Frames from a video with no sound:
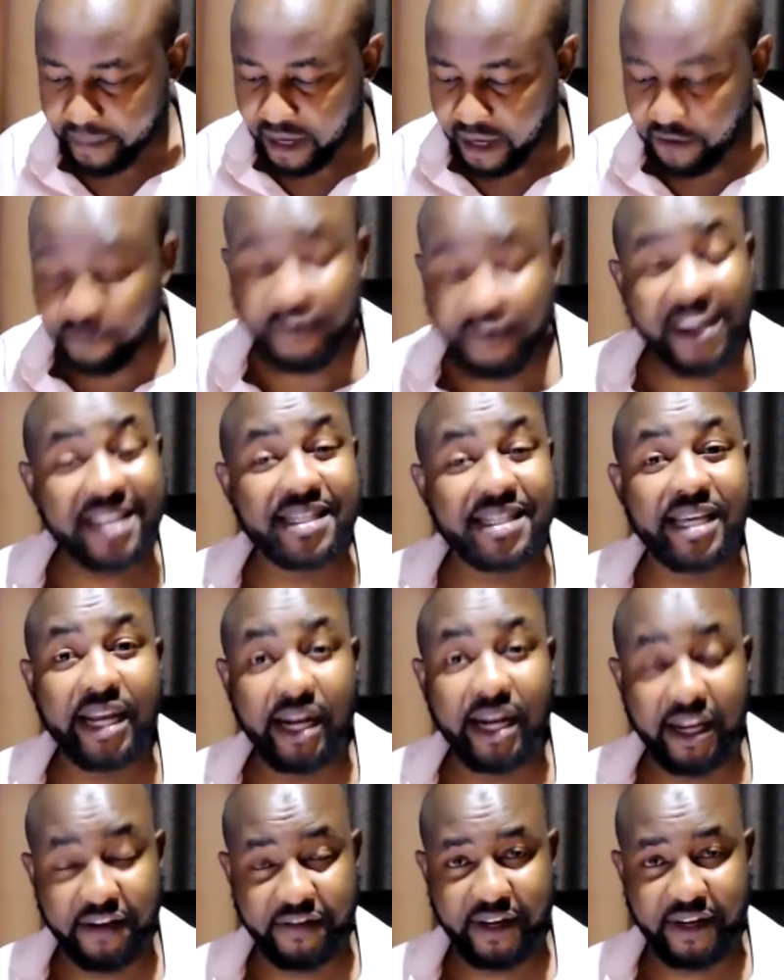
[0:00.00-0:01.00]
verse
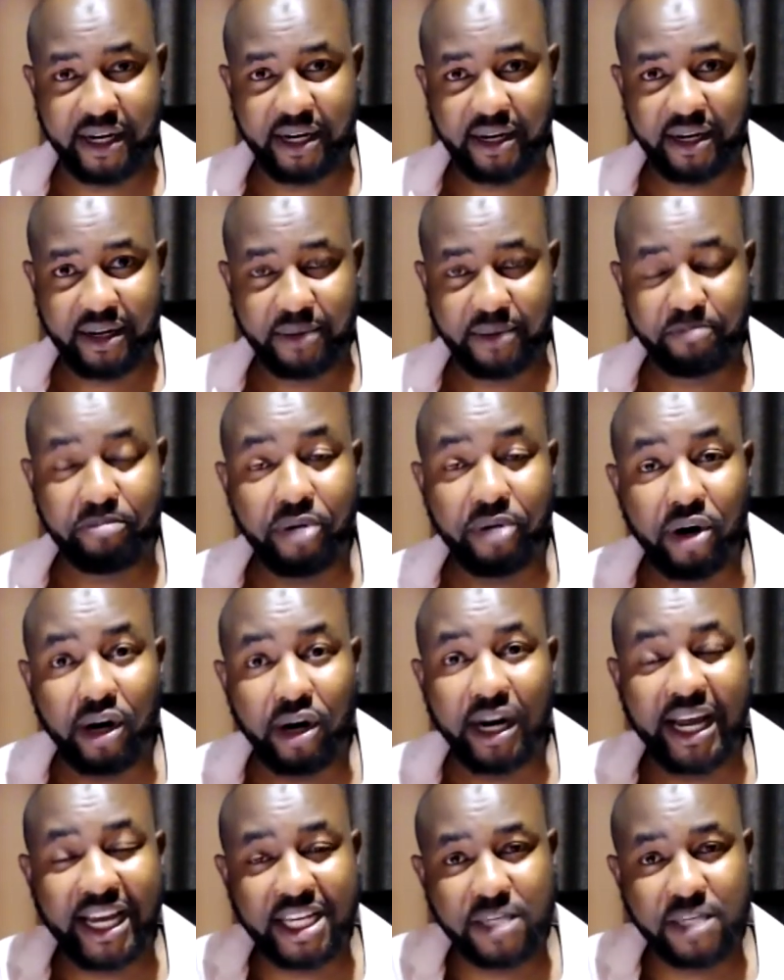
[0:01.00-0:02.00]
11, Paul
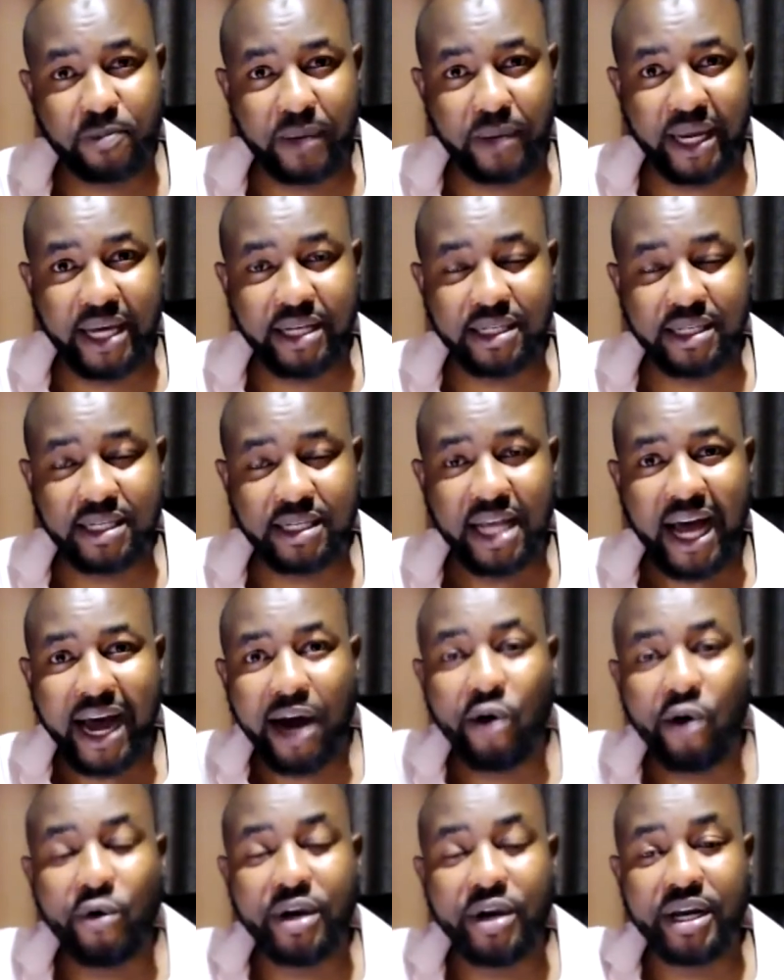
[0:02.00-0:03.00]
explains
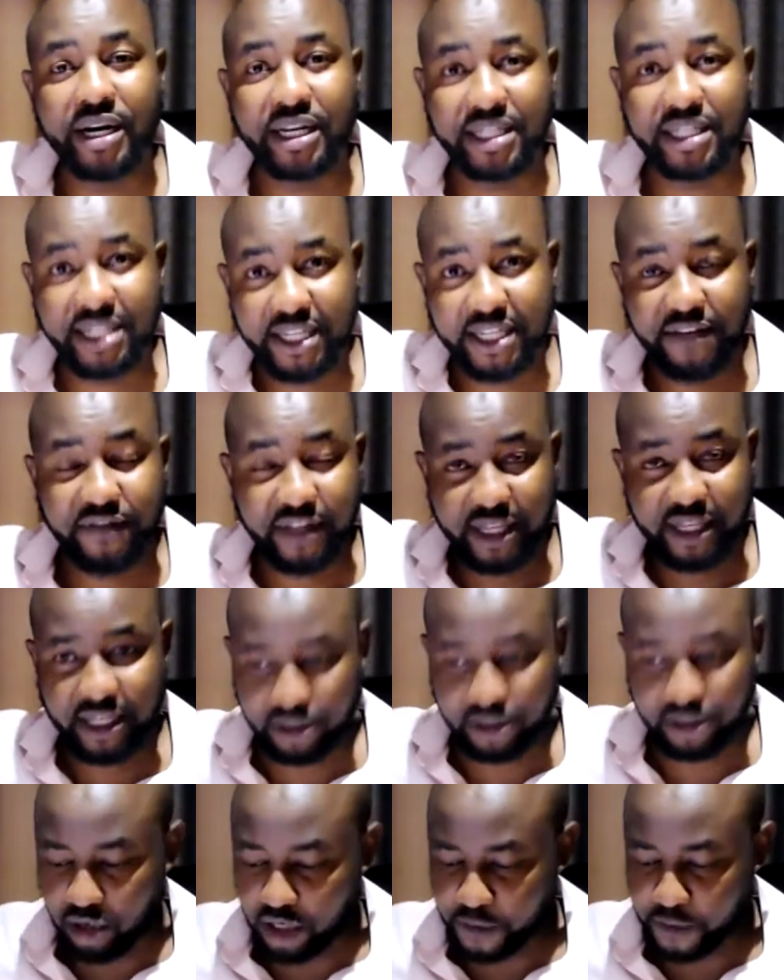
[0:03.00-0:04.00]
how he received this
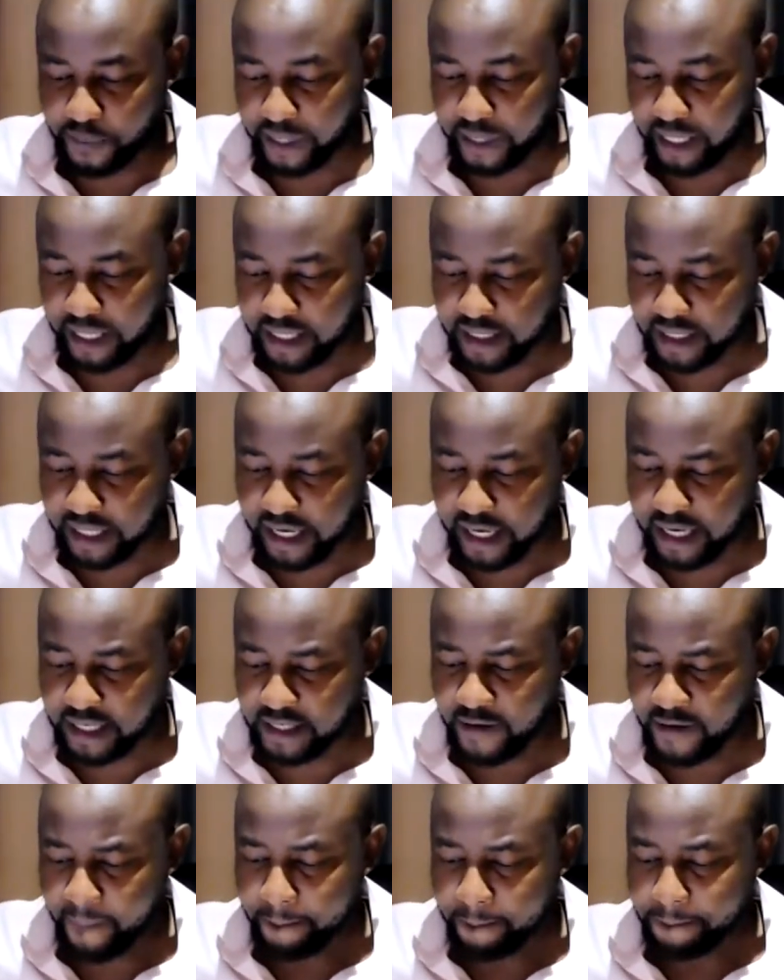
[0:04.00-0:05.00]
gospel. He
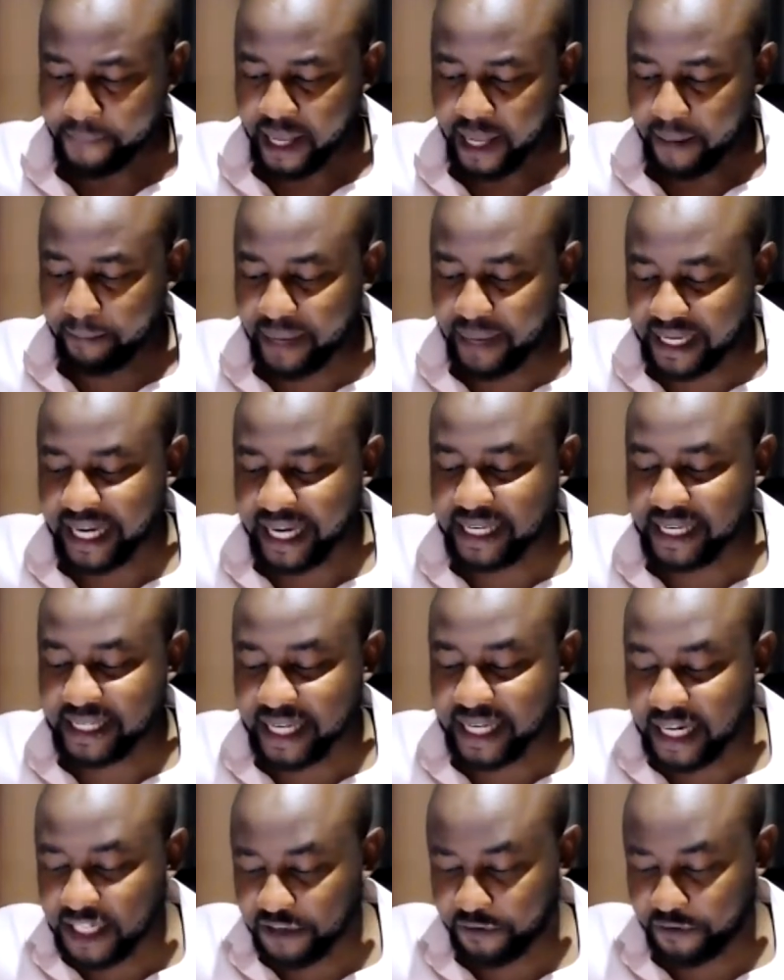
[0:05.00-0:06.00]
says, but I
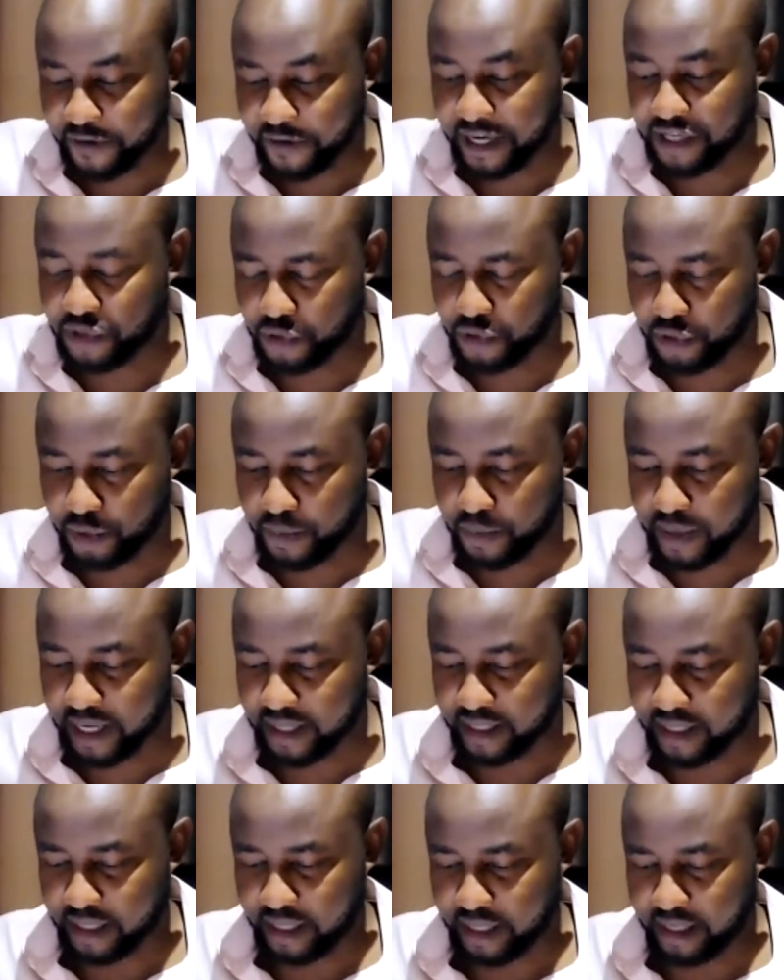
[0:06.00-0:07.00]
certify to you,
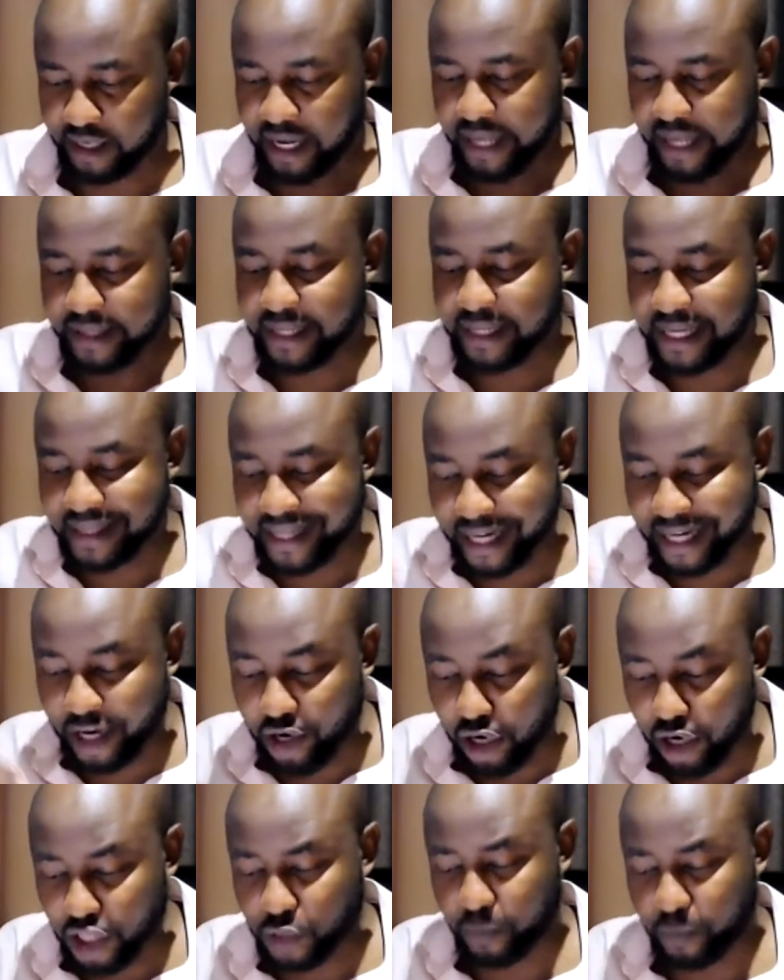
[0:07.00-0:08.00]
brethren, that the
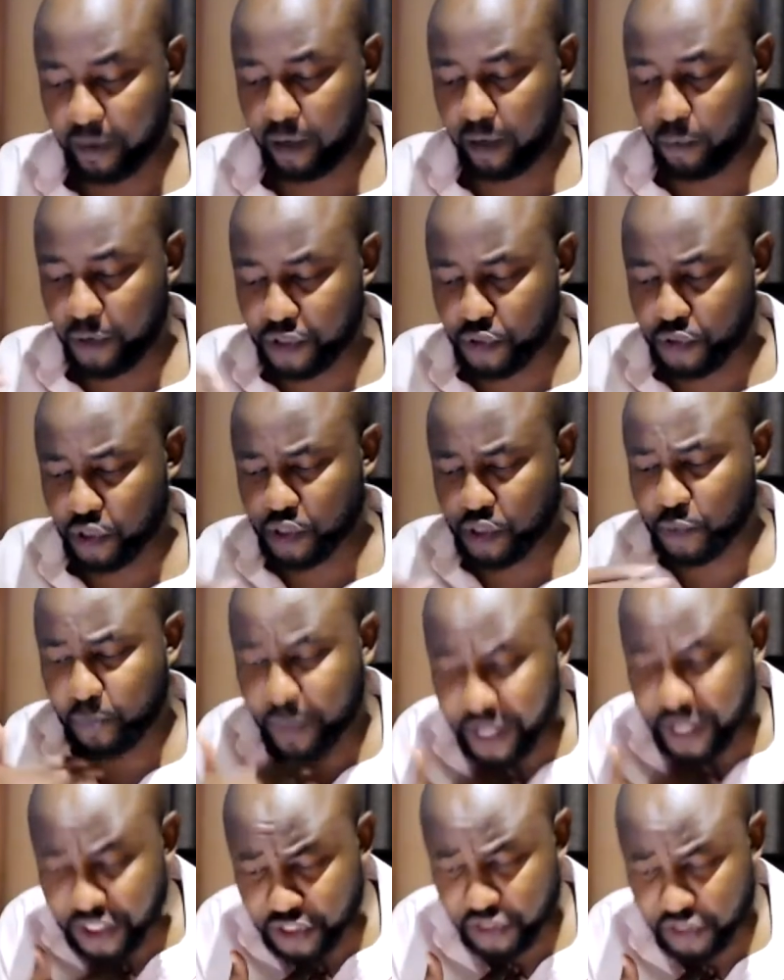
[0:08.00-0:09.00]
gospel which was
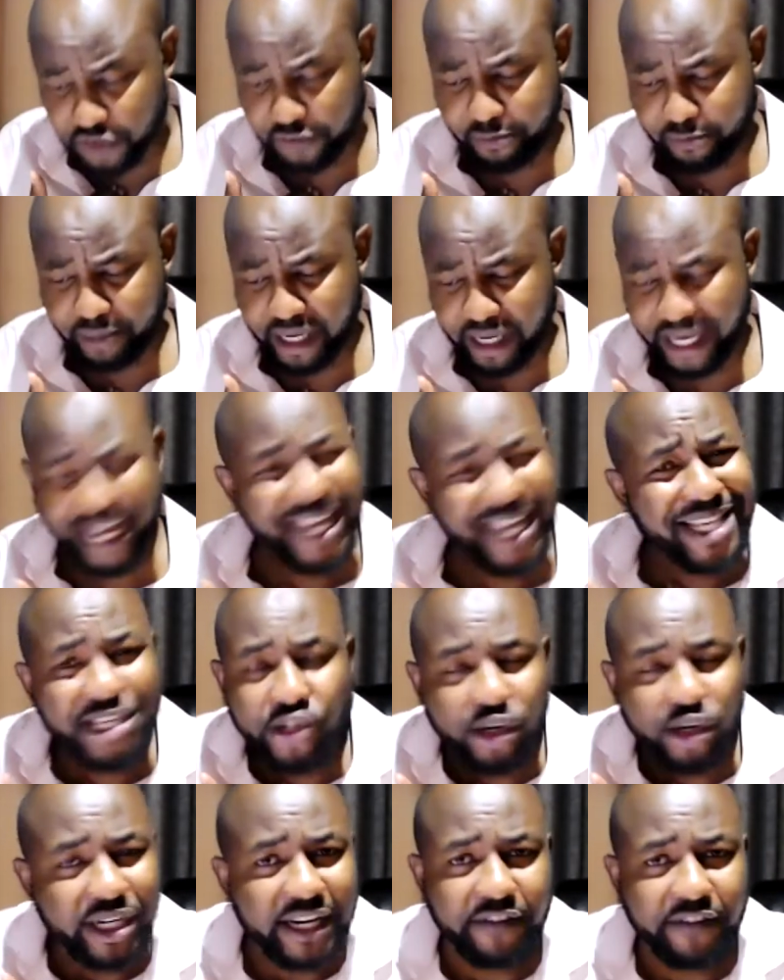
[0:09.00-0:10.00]
preached of me is
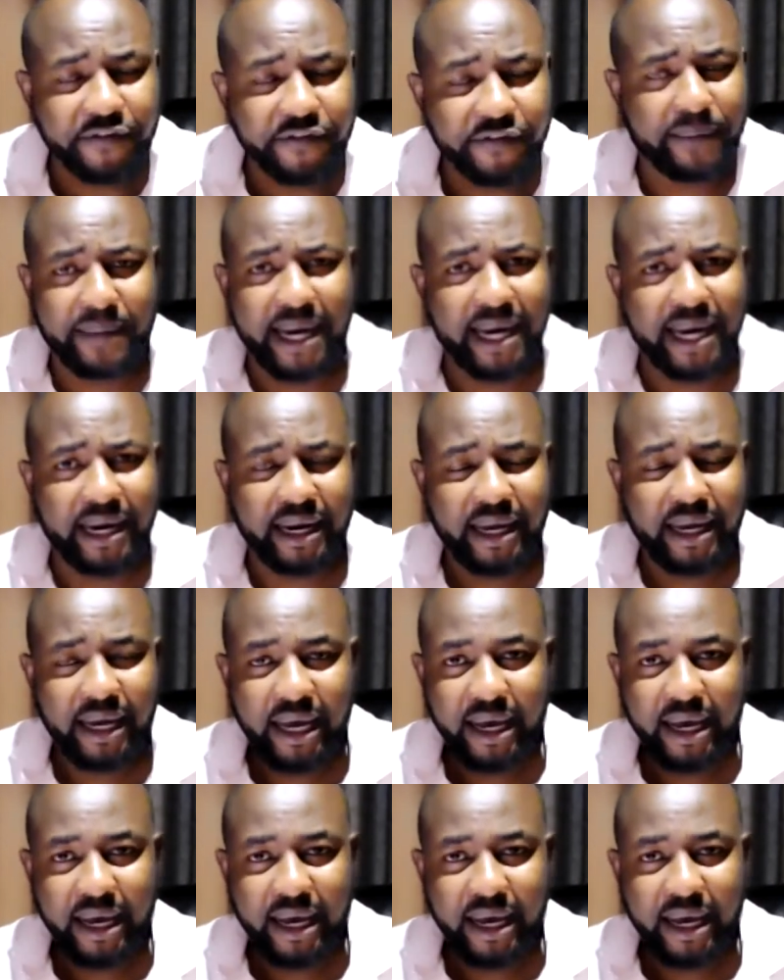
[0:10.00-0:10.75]
not after man.